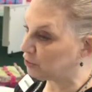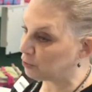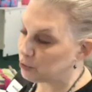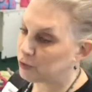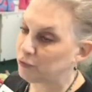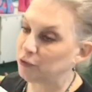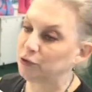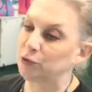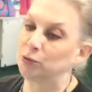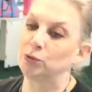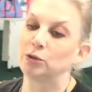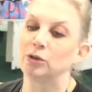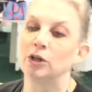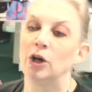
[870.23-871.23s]
useful
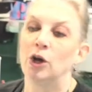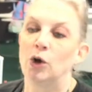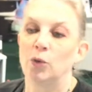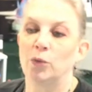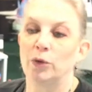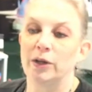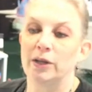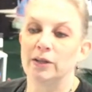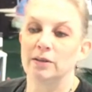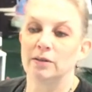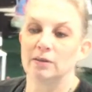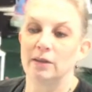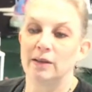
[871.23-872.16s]
tool in